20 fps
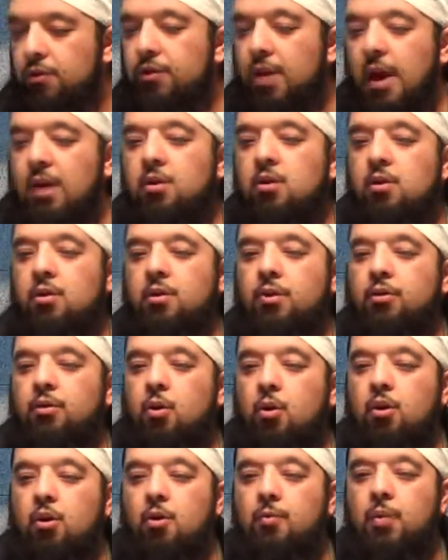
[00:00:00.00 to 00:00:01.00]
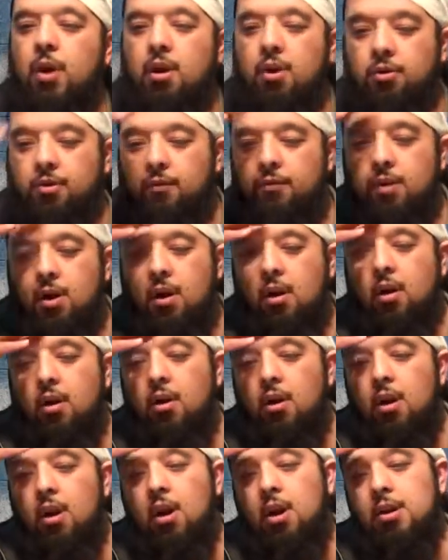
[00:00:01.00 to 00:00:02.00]
cycles or because of
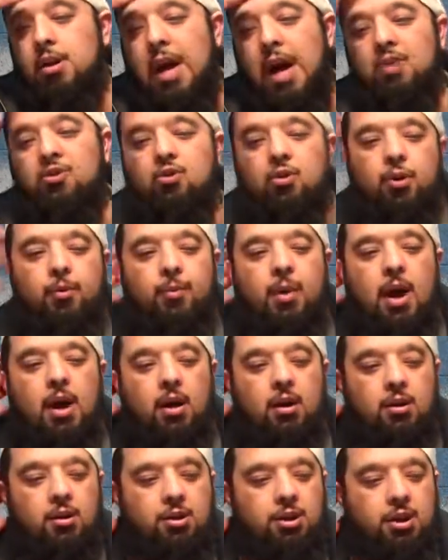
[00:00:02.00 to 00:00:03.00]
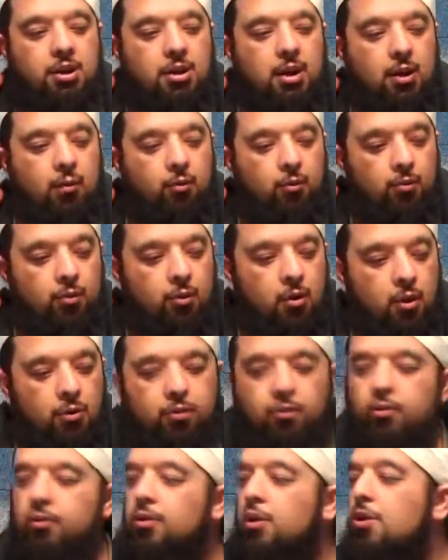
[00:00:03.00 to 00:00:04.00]
their natural biology, they
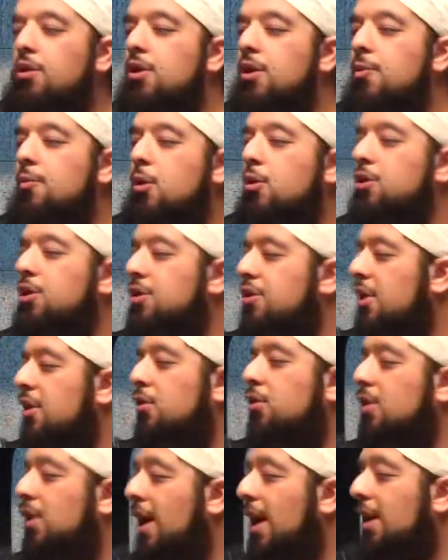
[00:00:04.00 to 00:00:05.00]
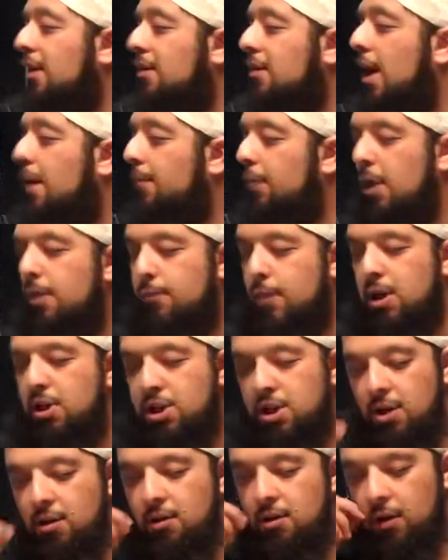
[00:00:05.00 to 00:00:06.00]
go through certain emotions. They don't like that being
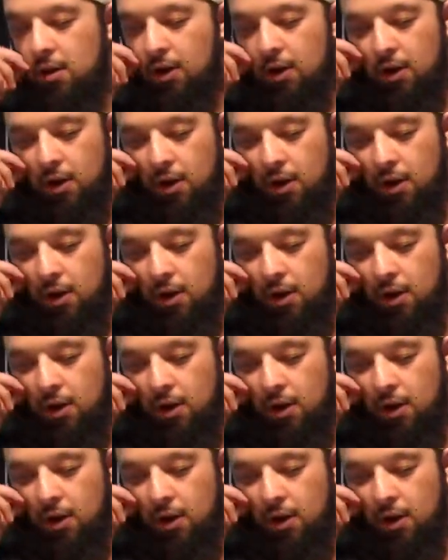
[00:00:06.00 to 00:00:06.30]
mentioned.